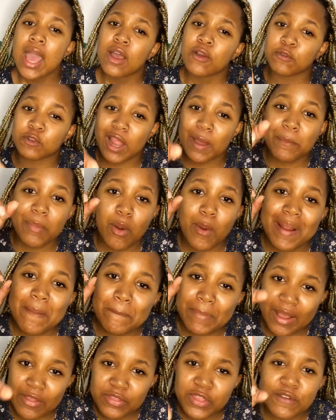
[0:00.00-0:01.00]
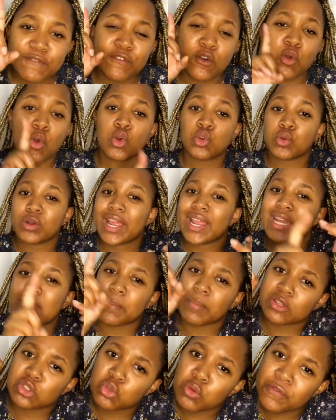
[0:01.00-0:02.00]
Number one, bathing for cold water, and
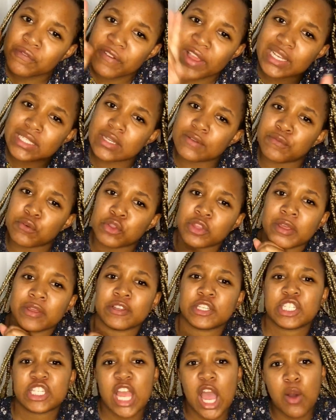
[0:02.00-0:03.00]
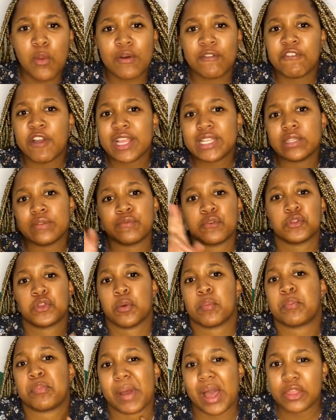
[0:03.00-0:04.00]
number two, fighting for the shower, fighting for
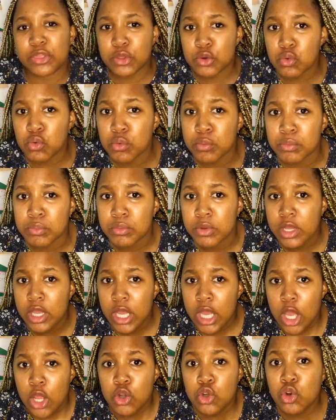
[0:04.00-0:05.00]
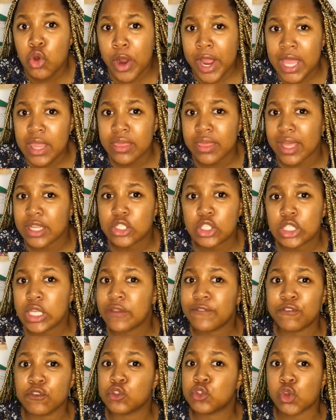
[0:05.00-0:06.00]
the bathroom, knowing that
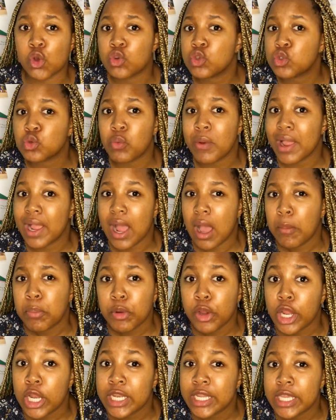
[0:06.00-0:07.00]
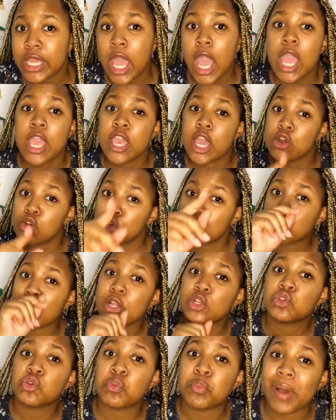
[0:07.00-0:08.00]
if you don't wake up early, you're not
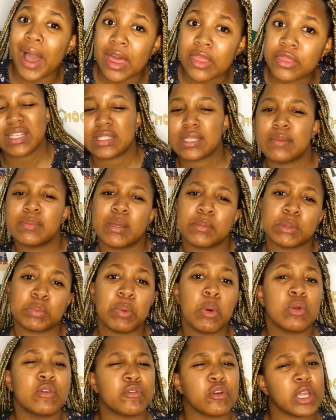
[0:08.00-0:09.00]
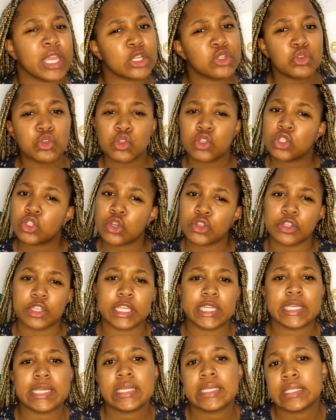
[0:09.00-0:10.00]
going to bath. Sometimes people would forget to switch on the
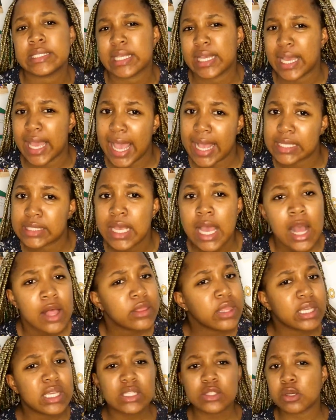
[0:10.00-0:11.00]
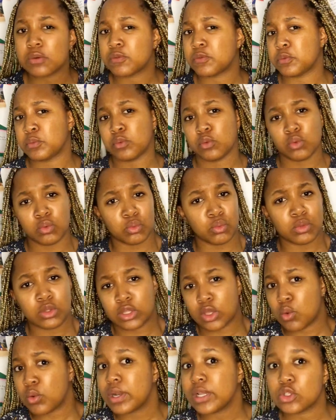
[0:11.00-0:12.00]
geyser, guys. The geyser,
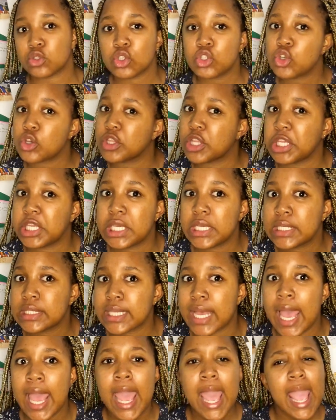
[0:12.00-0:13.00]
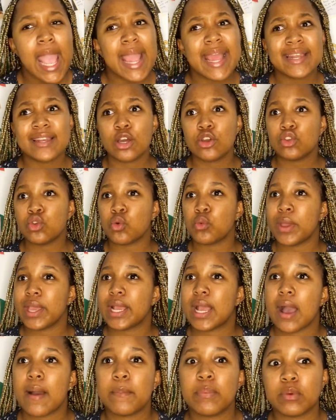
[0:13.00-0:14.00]
they wouldn't switch on the geyser, and now you
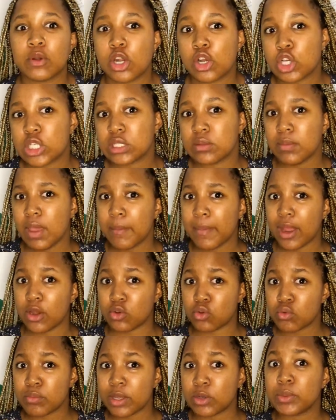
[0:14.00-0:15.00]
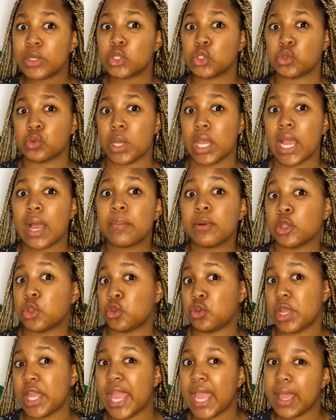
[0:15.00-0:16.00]
wake up because me and my roommate we used to wake up at
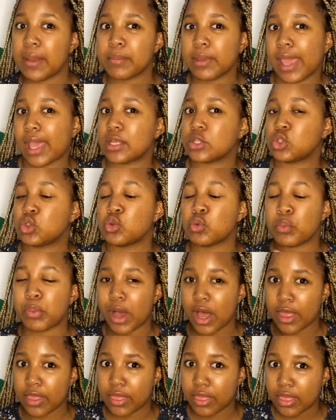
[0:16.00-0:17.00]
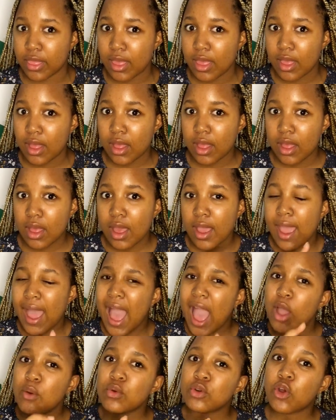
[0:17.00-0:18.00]
3 a.m. guys to bath.
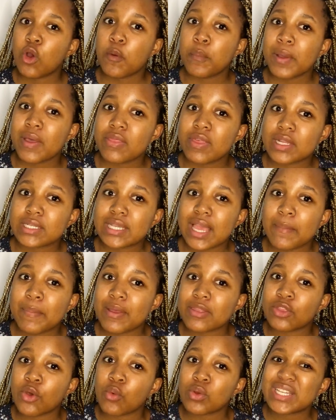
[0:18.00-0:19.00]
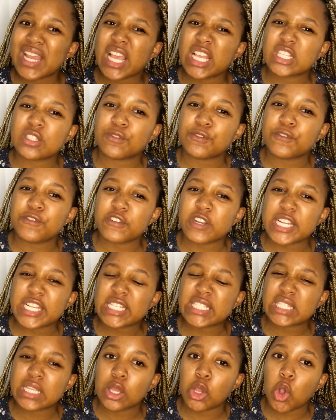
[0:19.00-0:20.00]
I would open the tap and the water is
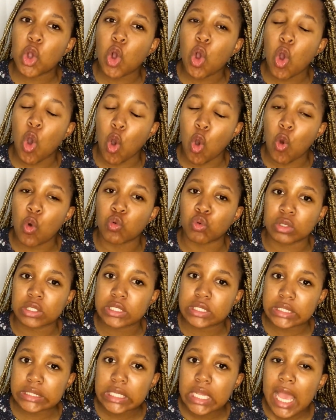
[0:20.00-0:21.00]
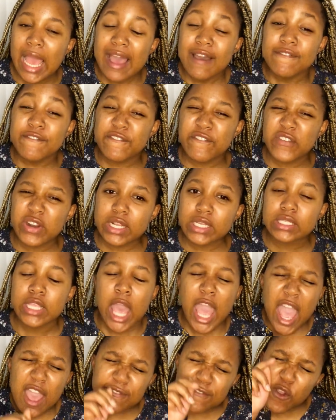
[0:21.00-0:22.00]
freezing cold freeze.
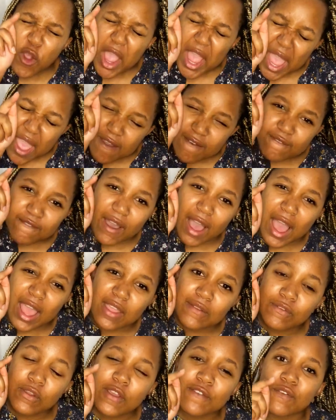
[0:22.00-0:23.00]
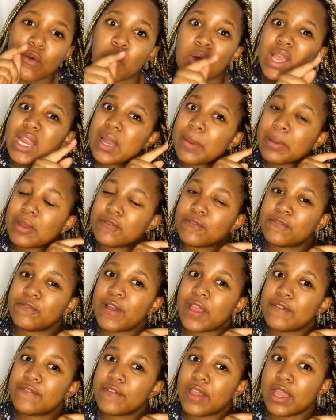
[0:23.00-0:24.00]
Have you ever, have you ever woken up at
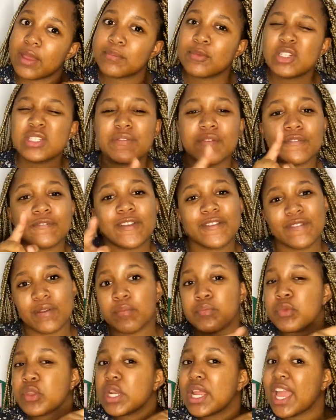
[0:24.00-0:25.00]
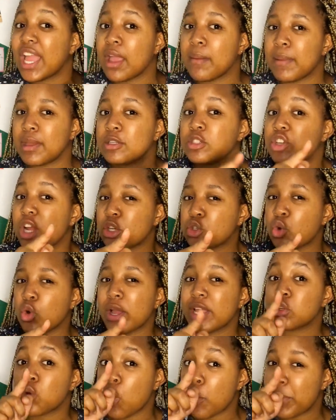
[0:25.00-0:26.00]
5 a.m., not even 5 a.m., 3 a.m. and tried
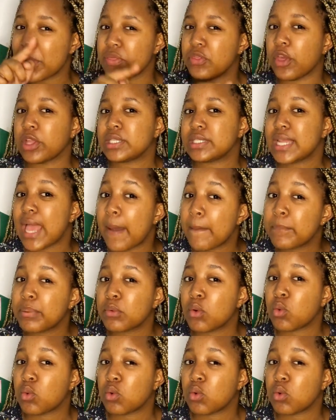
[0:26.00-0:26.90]
and open the tap,